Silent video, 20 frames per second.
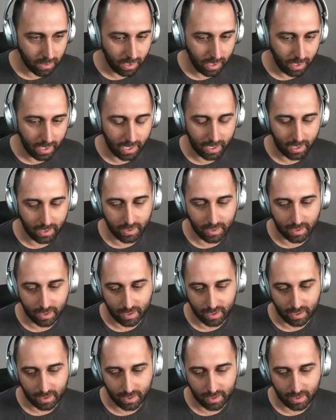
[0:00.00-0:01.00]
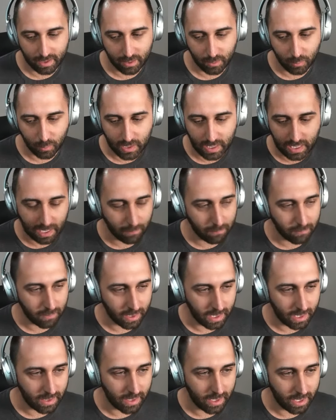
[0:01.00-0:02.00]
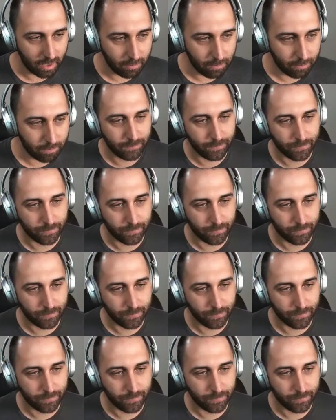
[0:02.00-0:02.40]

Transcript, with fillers: and we can't forget that.